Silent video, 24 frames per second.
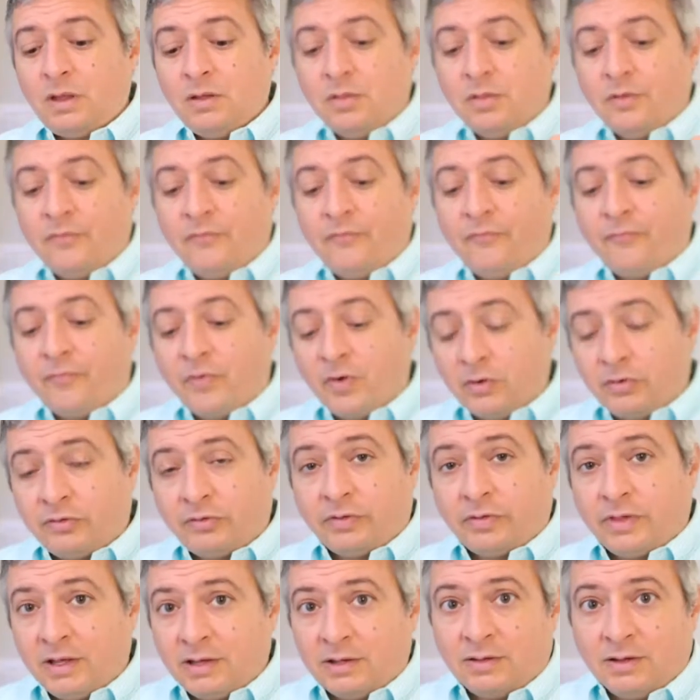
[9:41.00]
the
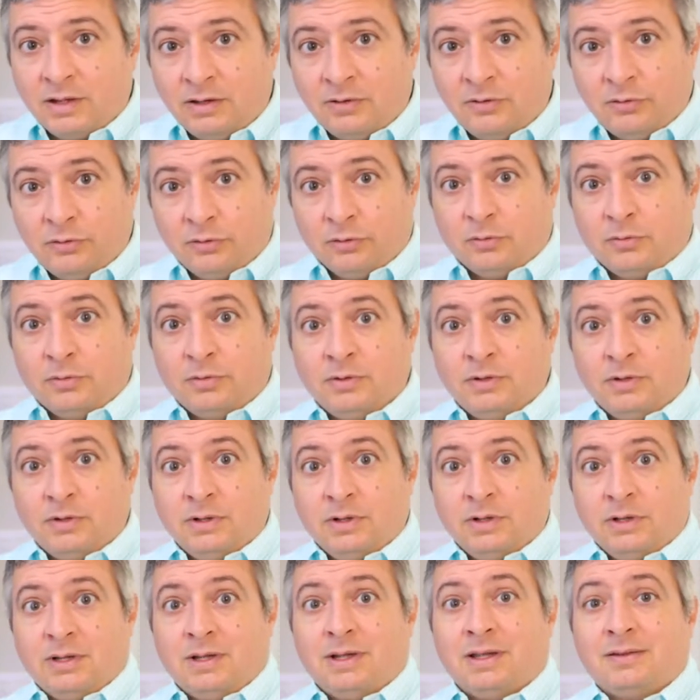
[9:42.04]
first thing they do
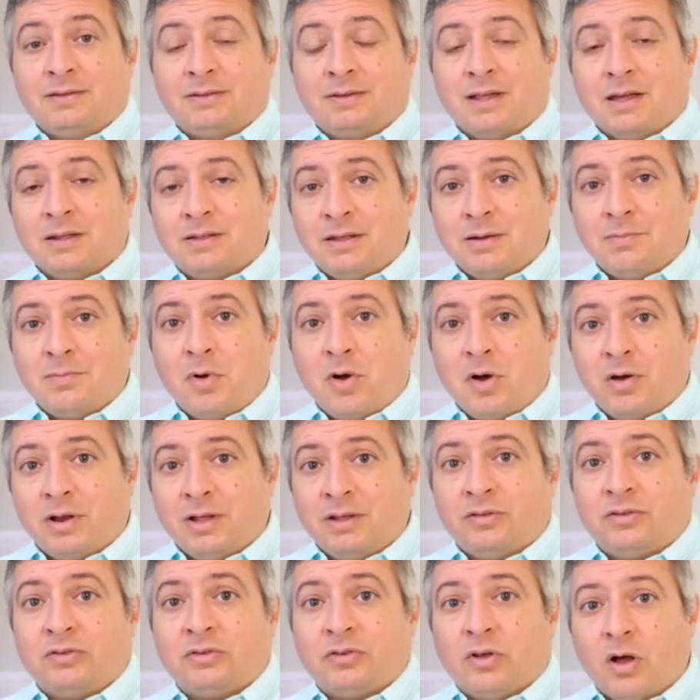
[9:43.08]
is get them on
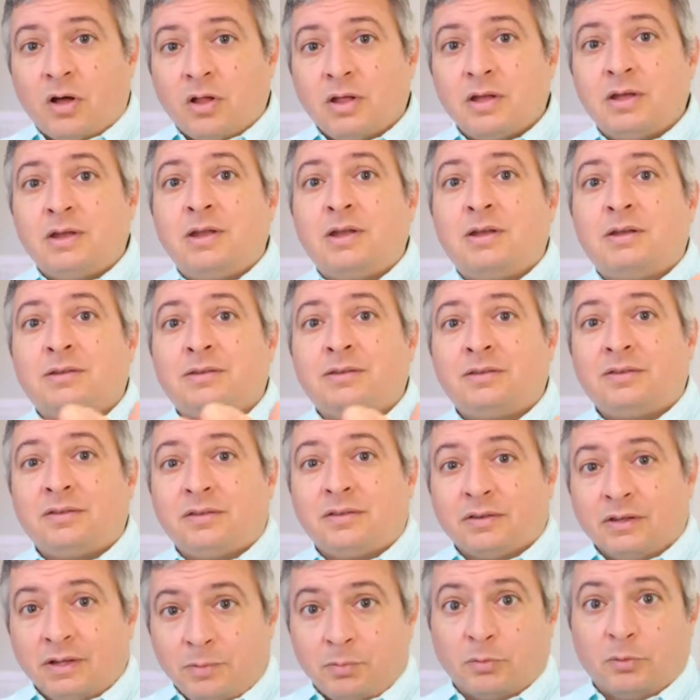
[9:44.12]
a solid
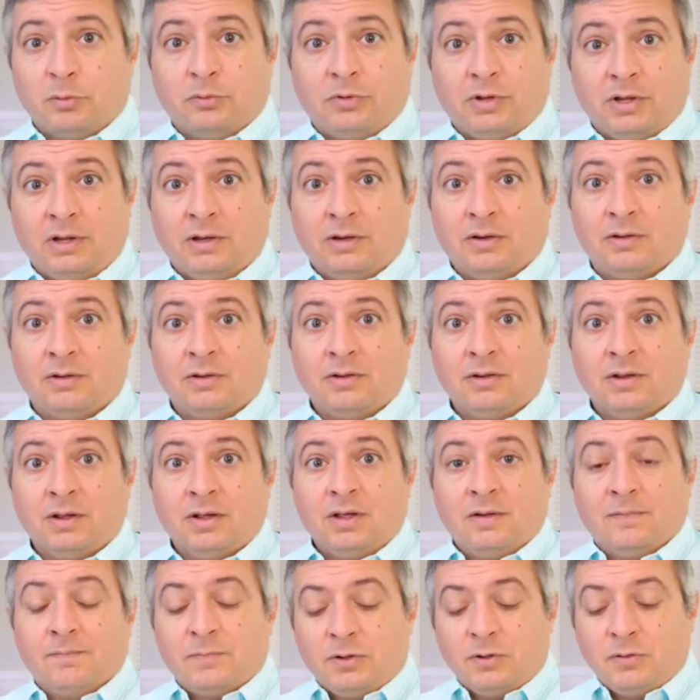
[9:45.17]
sleep routine.
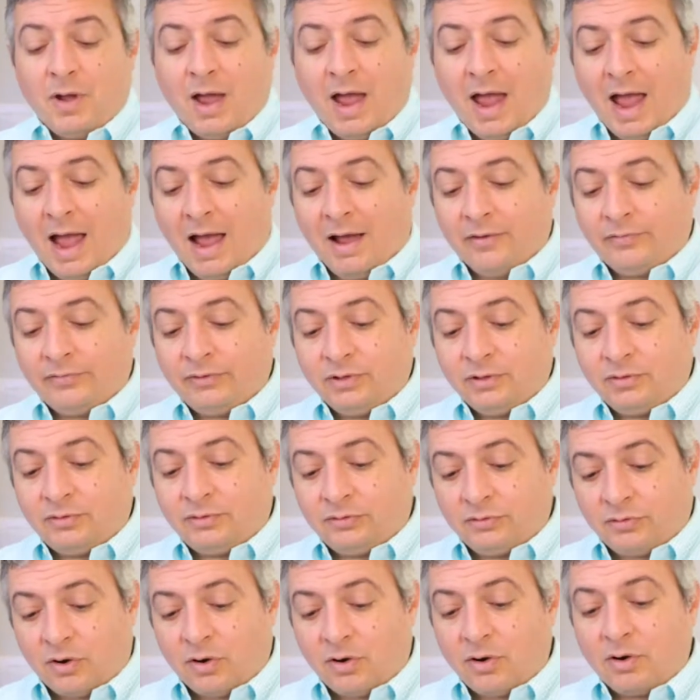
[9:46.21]
You have to
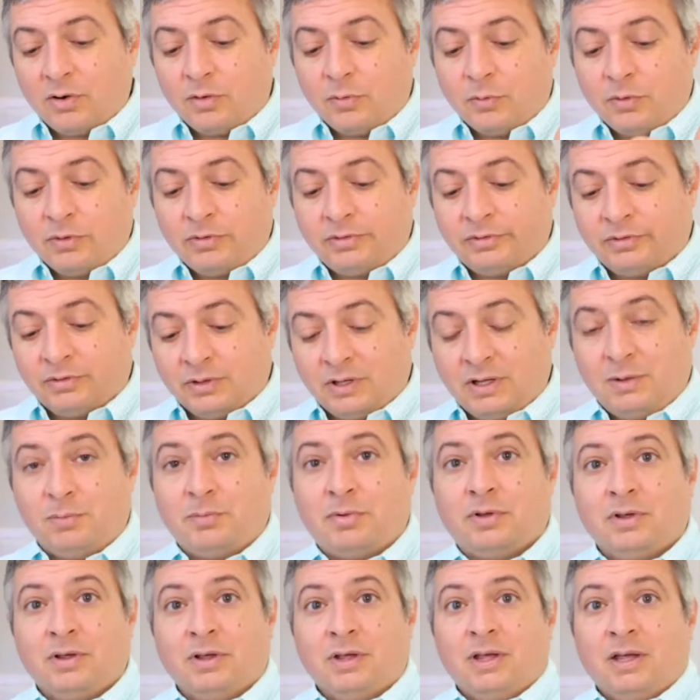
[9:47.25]
start with sleep.
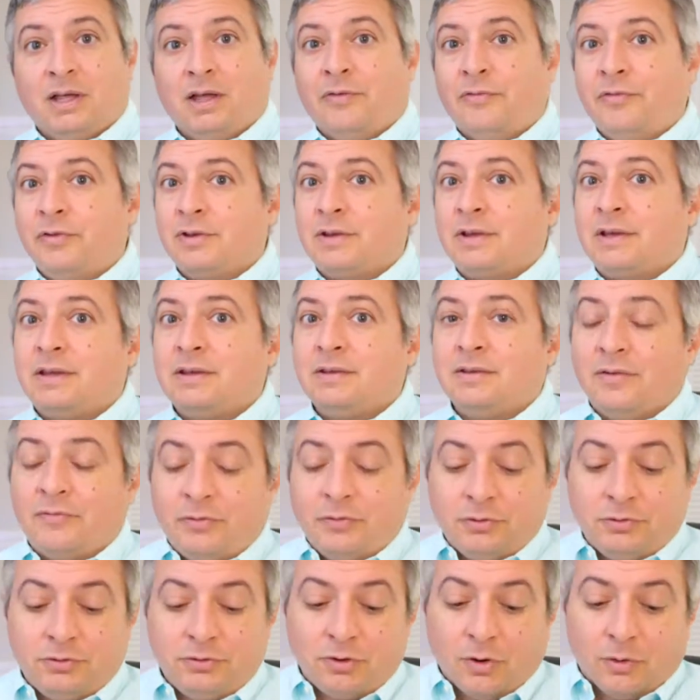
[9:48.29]
If
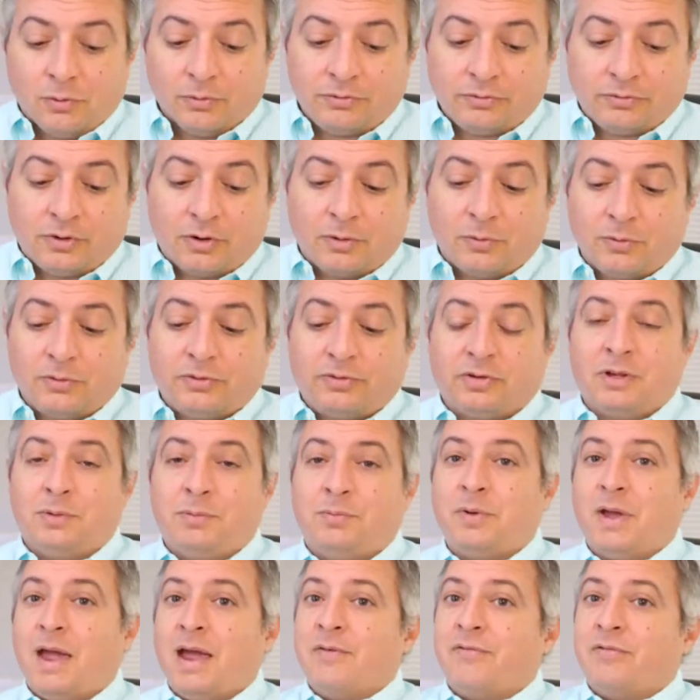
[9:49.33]
you don't start with
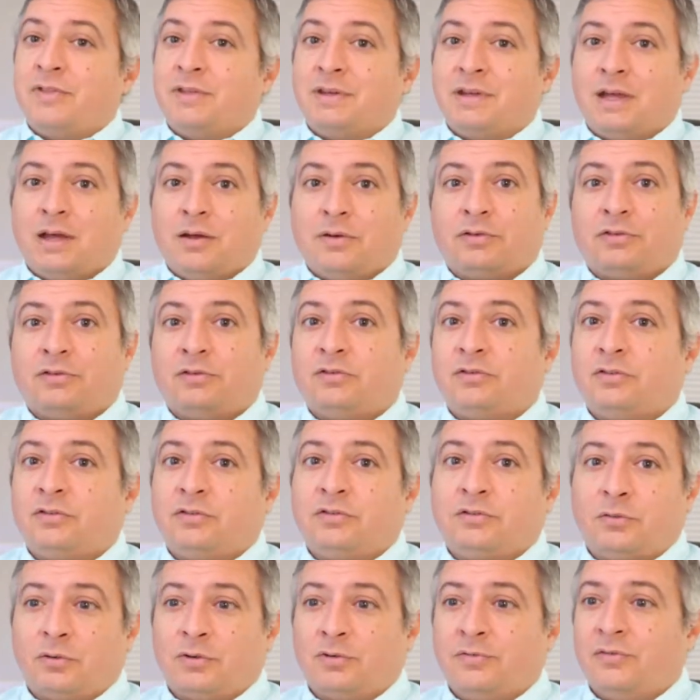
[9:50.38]
sleep, everything else is
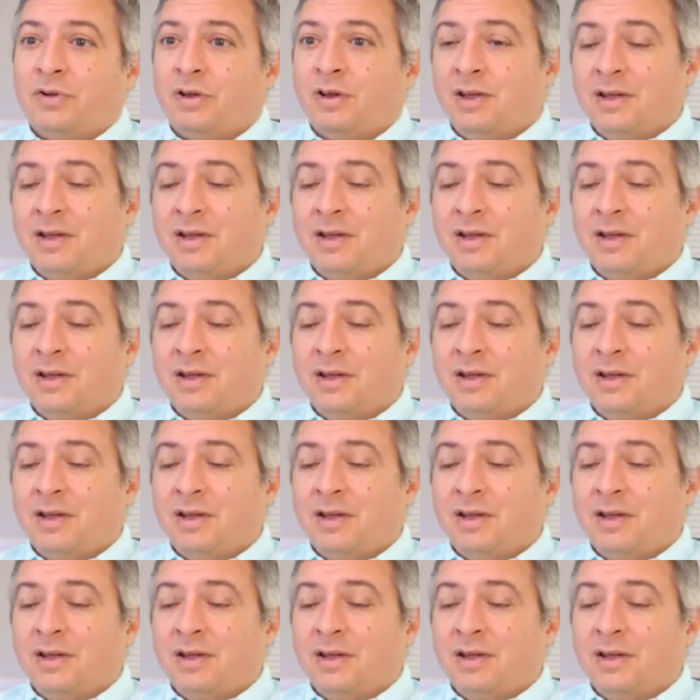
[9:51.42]
just sort of